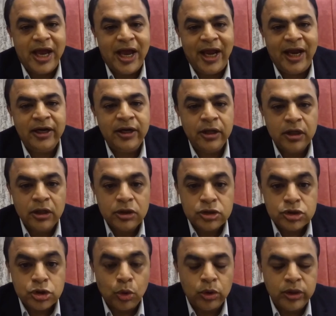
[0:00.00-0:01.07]
And
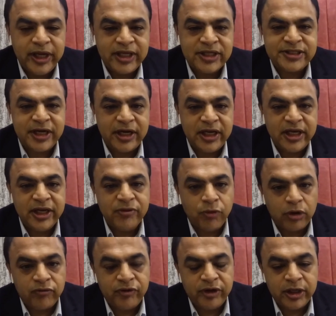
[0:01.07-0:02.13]
slowly and steadily,
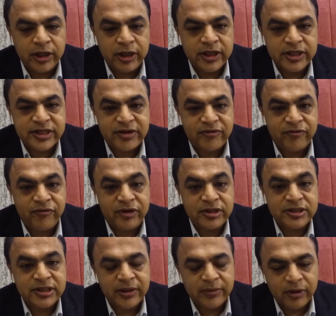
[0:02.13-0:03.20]
what we did is,
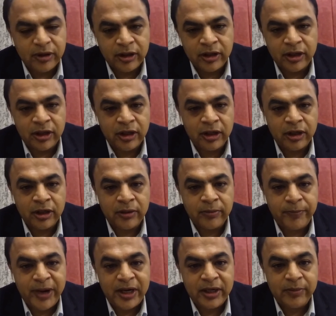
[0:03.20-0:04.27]
once the
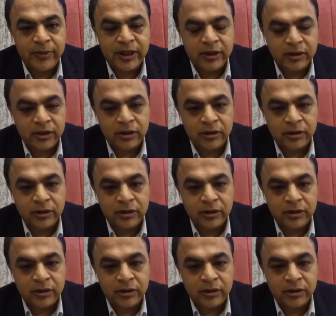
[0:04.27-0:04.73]
pandemic,